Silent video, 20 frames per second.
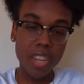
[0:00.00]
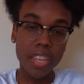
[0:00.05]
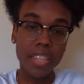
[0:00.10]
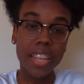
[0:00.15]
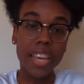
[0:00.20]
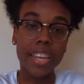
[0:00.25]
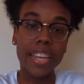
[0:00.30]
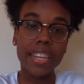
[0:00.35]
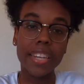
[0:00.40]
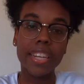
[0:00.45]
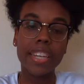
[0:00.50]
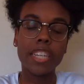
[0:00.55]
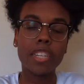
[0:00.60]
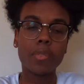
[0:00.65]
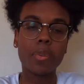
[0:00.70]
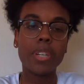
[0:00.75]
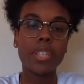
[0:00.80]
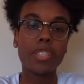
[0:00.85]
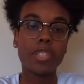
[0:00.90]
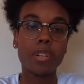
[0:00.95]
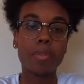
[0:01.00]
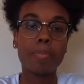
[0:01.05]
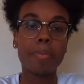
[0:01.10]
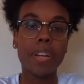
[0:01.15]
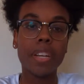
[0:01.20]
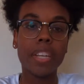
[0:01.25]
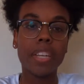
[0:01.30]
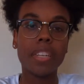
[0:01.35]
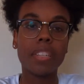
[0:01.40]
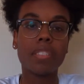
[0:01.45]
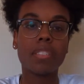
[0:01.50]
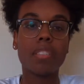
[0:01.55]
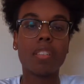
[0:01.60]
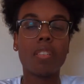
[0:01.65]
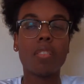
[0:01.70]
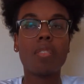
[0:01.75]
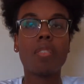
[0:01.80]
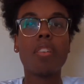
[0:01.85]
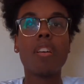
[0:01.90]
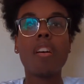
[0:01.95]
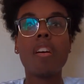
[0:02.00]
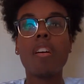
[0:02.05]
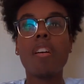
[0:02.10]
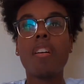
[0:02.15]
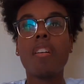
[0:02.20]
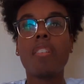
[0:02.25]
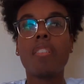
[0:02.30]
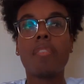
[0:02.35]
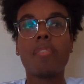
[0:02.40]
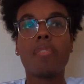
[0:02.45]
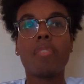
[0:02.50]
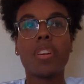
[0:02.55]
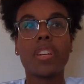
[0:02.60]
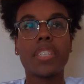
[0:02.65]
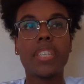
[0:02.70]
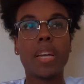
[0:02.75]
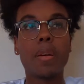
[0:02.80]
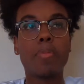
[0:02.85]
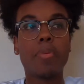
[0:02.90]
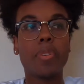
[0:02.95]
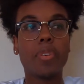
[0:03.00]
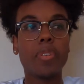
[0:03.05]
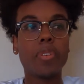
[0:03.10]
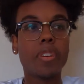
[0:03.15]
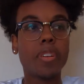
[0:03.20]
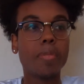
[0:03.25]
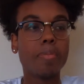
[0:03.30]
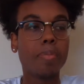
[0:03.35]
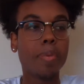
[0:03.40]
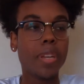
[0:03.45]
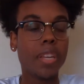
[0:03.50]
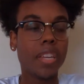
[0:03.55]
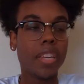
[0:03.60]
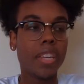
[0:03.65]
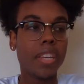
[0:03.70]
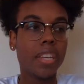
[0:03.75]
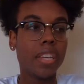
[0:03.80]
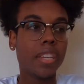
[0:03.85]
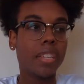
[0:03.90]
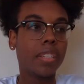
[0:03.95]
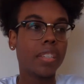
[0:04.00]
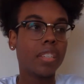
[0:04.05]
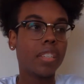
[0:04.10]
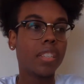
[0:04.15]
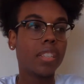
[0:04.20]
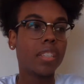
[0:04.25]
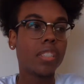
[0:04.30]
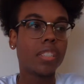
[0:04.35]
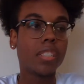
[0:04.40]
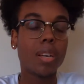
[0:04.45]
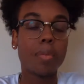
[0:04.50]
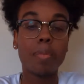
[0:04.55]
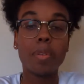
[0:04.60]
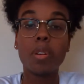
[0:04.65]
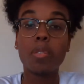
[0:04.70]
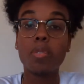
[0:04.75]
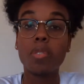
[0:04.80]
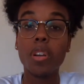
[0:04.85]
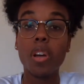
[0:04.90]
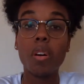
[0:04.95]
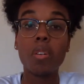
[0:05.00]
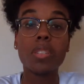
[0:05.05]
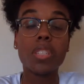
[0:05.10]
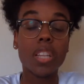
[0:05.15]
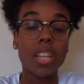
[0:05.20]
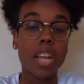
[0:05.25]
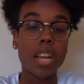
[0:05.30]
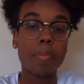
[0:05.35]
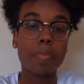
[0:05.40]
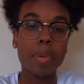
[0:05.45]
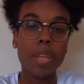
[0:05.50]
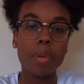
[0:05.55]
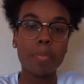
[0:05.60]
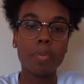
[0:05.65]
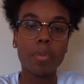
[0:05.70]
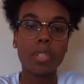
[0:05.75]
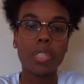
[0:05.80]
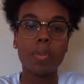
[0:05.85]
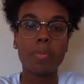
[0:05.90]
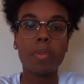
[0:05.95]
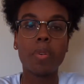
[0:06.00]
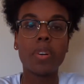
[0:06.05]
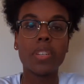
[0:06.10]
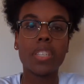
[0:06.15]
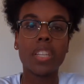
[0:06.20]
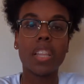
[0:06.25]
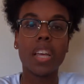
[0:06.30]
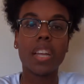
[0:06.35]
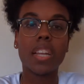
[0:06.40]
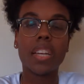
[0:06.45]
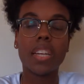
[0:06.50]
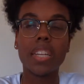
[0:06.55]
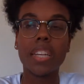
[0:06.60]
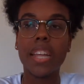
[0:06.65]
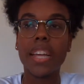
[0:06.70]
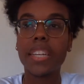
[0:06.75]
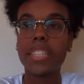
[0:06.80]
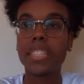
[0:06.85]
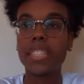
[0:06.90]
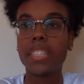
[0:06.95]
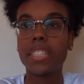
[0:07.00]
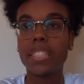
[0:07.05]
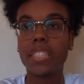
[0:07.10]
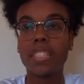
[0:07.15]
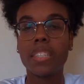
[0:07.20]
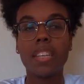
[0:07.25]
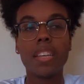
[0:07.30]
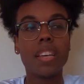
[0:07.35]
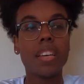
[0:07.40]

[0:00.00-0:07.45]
that can increase your money. So, for example, you can be someone who knows a lot of people, someone who has a lot of connections,